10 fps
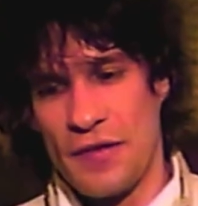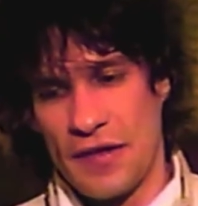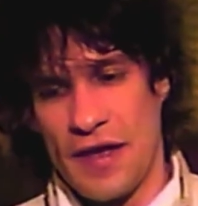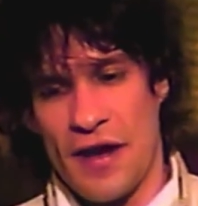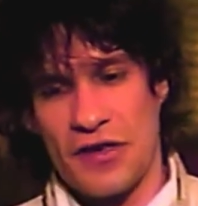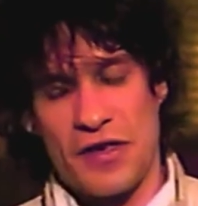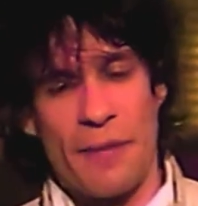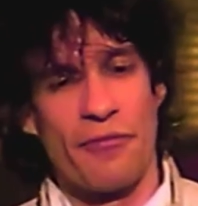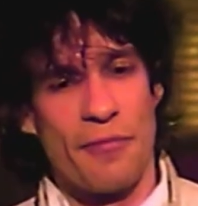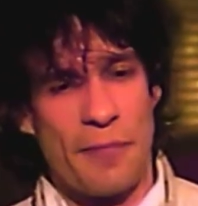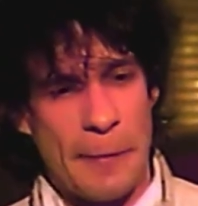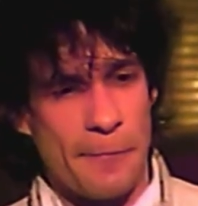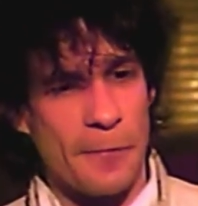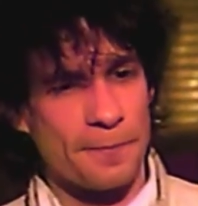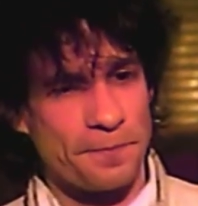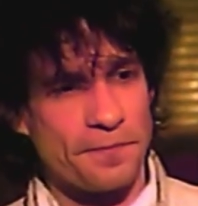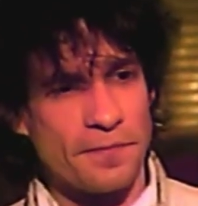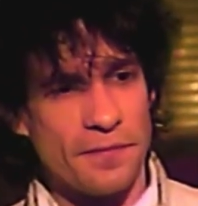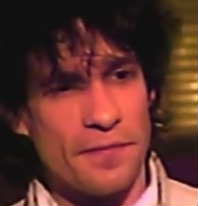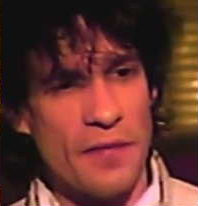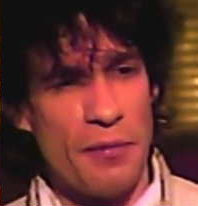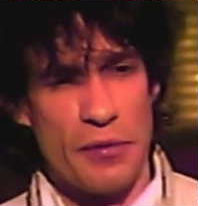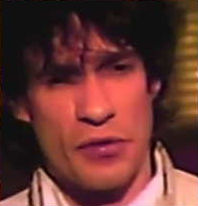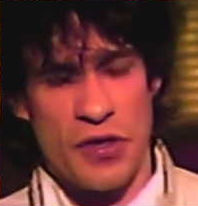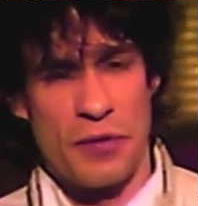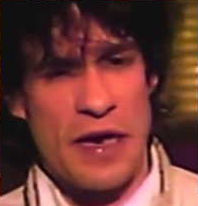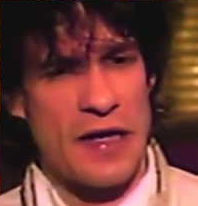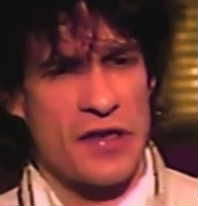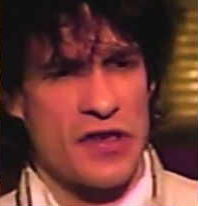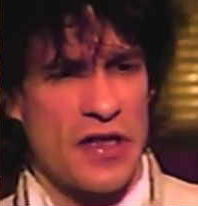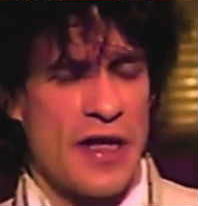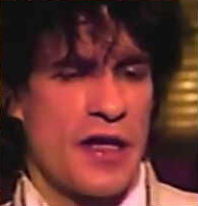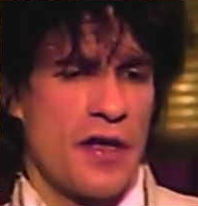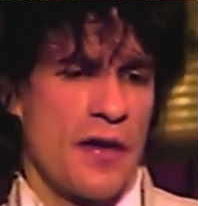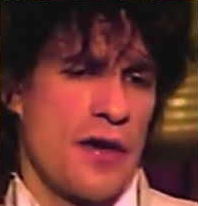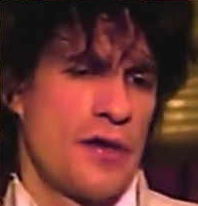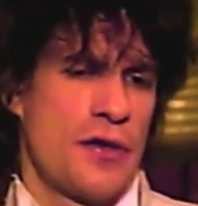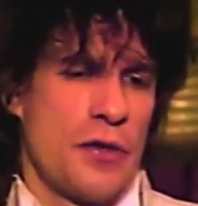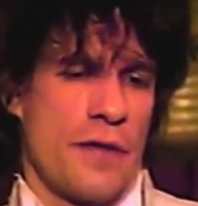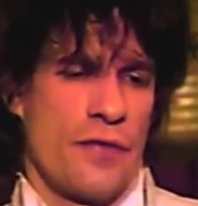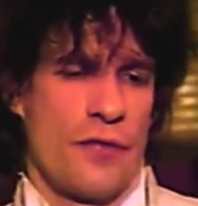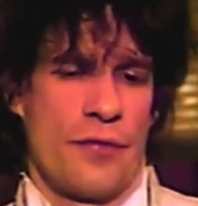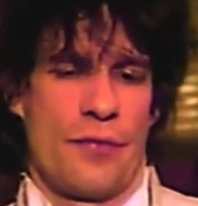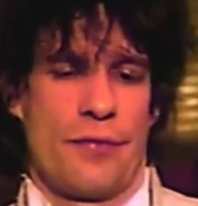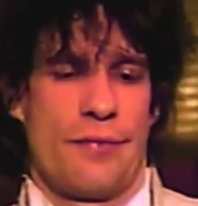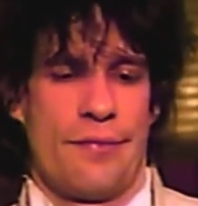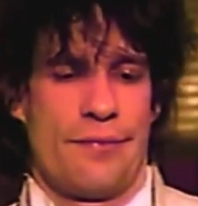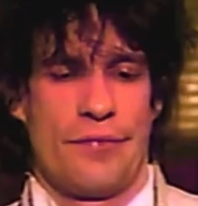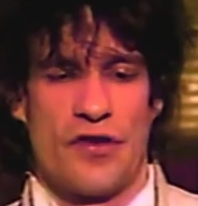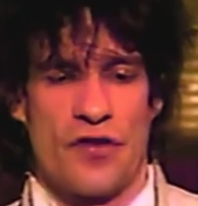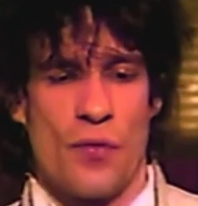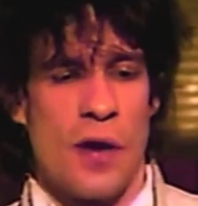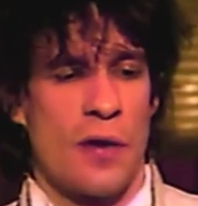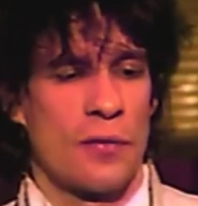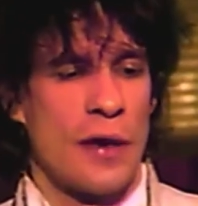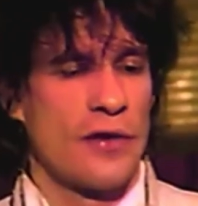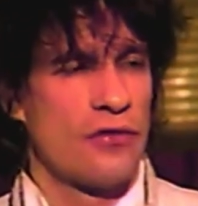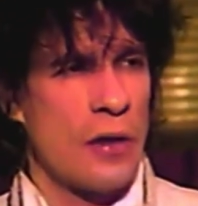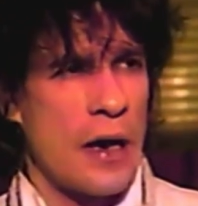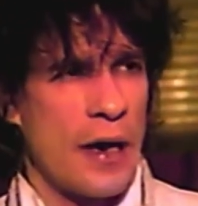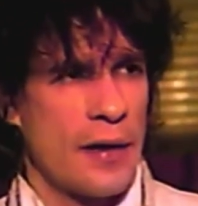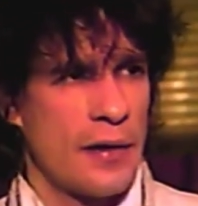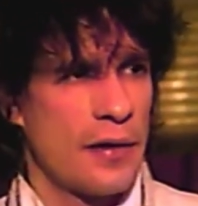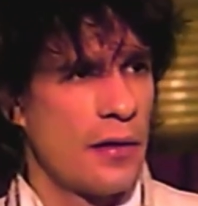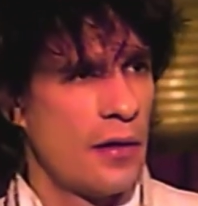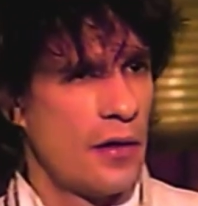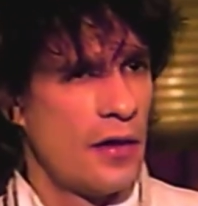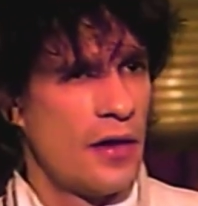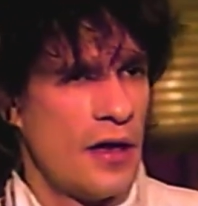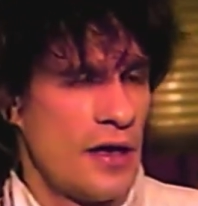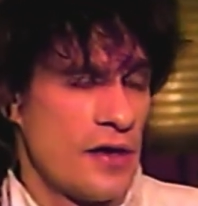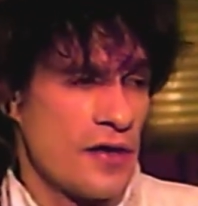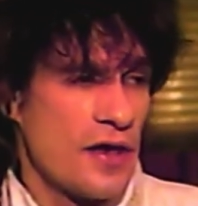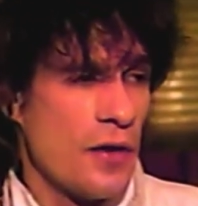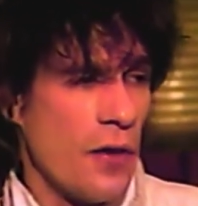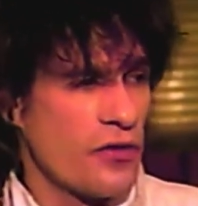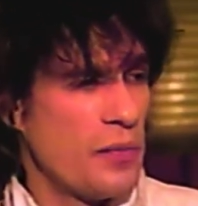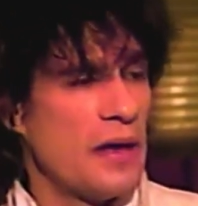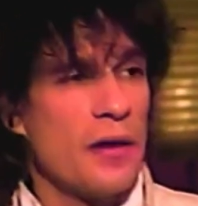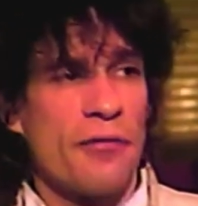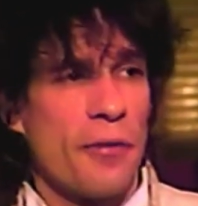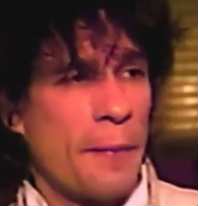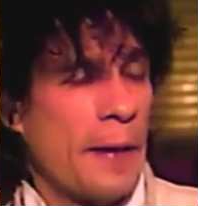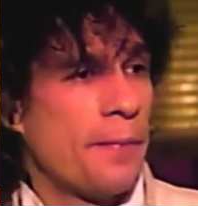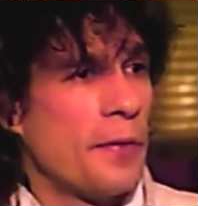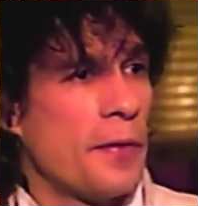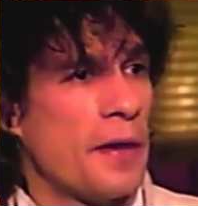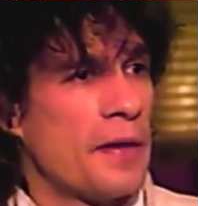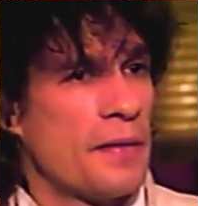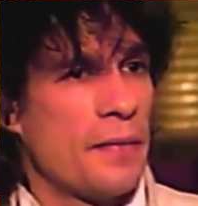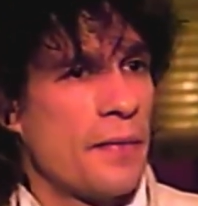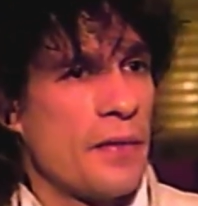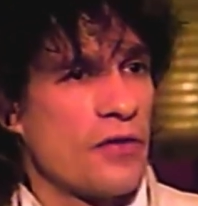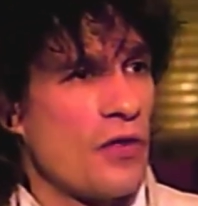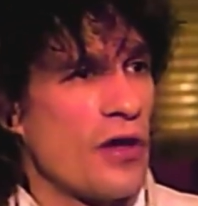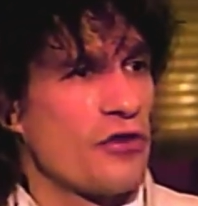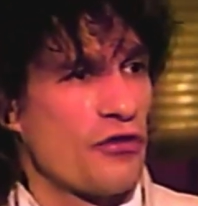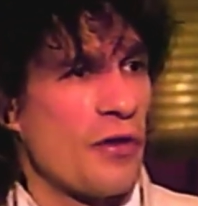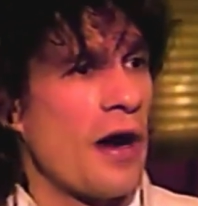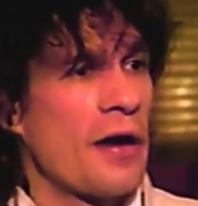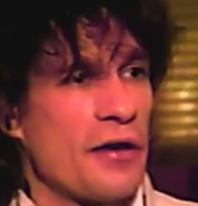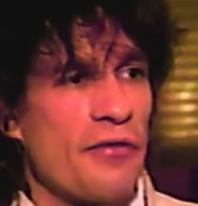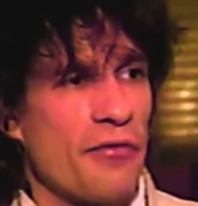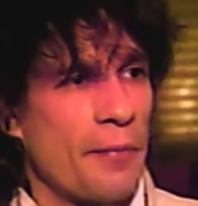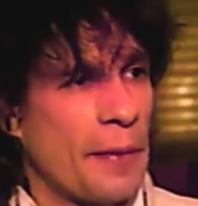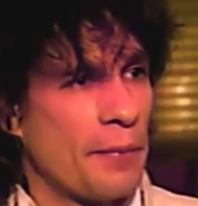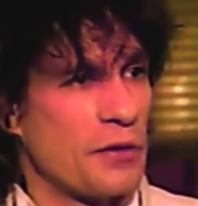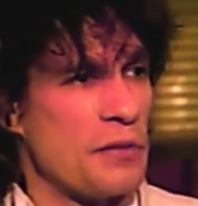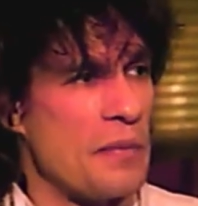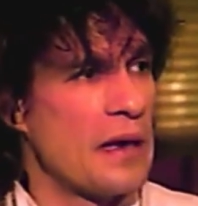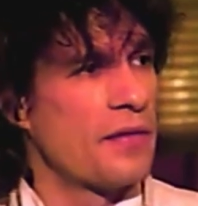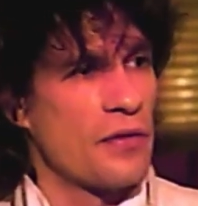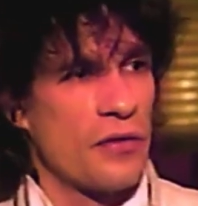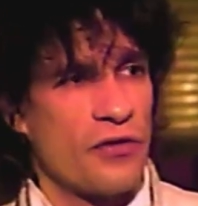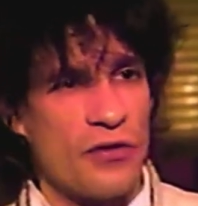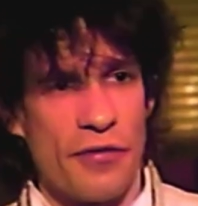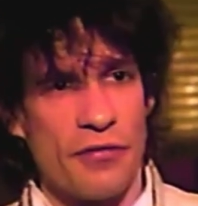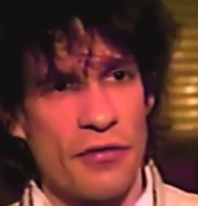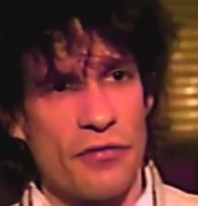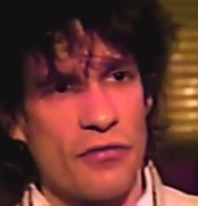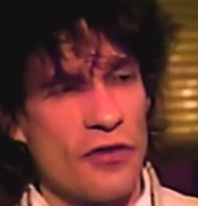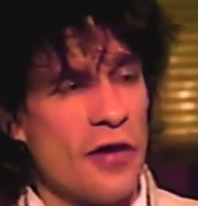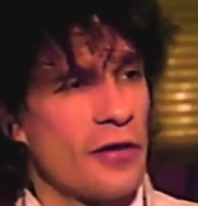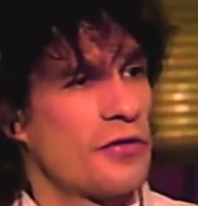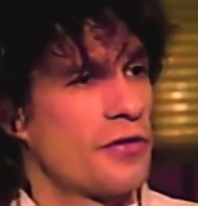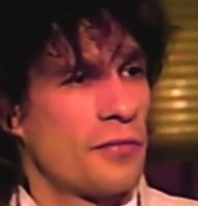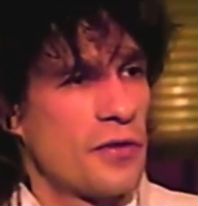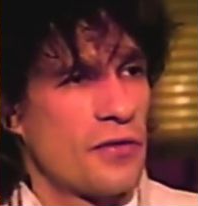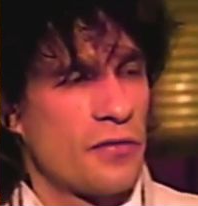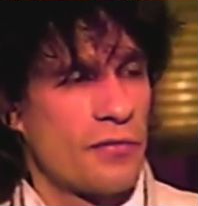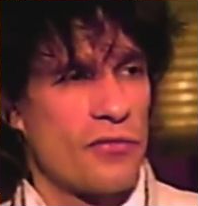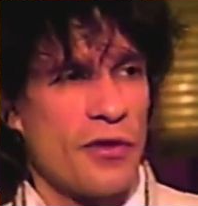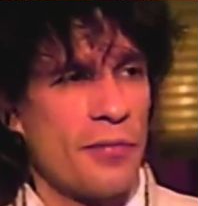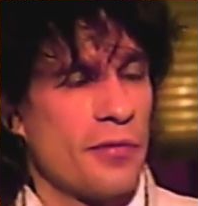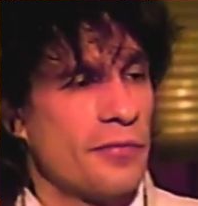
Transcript: They all stem from people. I mean, when someone asks, like, does the well run dry? It's like you always meet different people, and as long as there are different people to meet, there's different songs. It's simple.